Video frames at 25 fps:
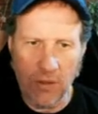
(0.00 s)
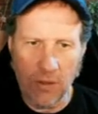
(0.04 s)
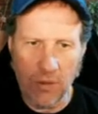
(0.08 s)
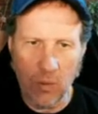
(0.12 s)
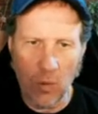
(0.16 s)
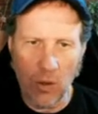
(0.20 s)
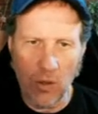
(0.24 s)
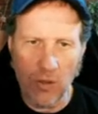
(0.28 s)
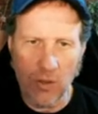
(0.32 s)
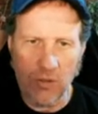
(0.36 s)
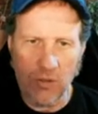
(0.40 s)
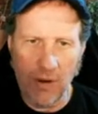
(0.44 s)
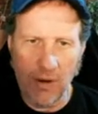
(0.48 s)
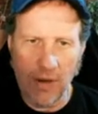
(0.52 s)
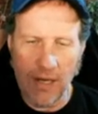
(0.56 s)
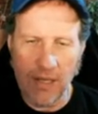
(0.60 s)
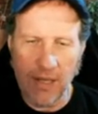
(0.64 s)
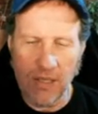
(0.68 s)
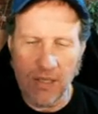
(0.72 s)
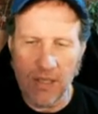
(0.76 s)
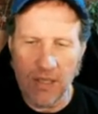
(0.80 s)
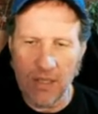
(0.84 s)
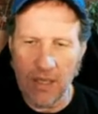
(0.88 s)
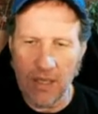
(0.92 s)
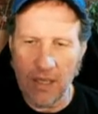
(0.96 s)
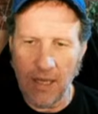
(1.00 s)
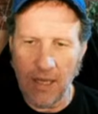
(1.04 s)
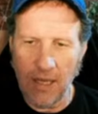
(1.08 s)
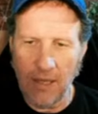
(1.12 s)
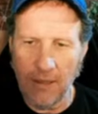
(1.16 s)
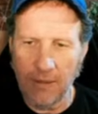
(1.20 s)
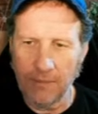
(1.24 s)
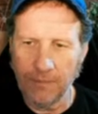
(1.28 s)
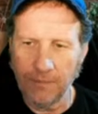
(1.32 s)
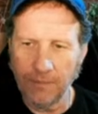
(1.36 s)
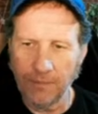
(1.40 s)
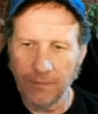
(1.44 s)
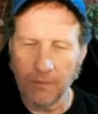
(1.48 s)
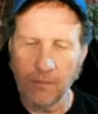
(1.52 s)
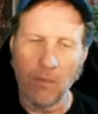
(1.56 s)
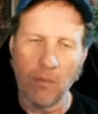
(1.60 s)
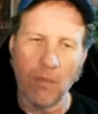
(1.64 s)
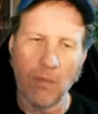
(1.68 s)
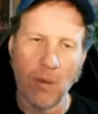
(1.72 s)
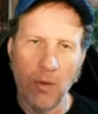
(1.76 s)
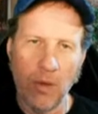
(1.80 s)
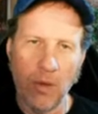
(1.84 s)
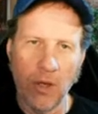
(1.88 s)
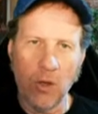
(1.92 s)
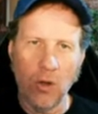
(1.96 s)
world's greatest, uh,
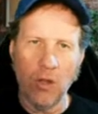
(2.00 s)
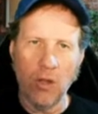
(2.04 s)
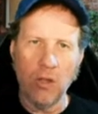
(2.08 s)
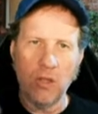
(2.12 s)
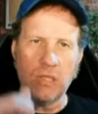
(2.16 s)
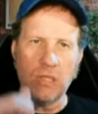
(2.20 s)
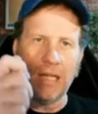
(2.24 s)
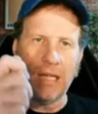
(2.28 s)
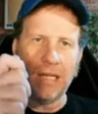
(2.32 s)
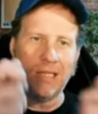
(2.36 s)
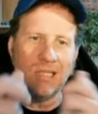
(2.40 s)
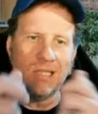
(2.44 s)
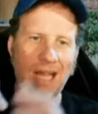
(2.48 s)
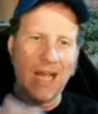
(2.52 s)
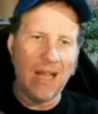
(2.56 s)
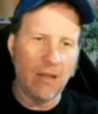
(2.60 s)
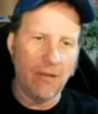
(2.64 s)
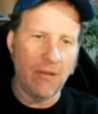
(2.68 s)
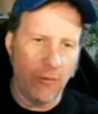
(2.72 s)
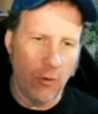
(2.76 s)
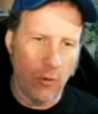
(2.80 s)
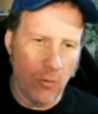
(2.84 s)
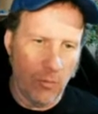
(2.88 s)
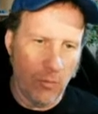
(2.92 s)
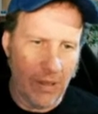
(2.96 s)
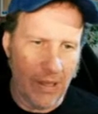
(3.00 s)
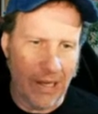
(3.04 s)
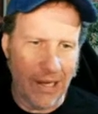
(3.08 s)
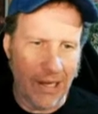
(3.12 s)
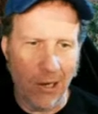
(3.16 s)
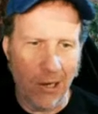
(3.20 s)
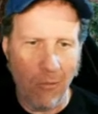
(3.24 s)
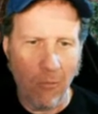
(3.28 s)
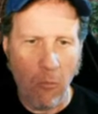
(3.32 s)
we call those things, xylophone player.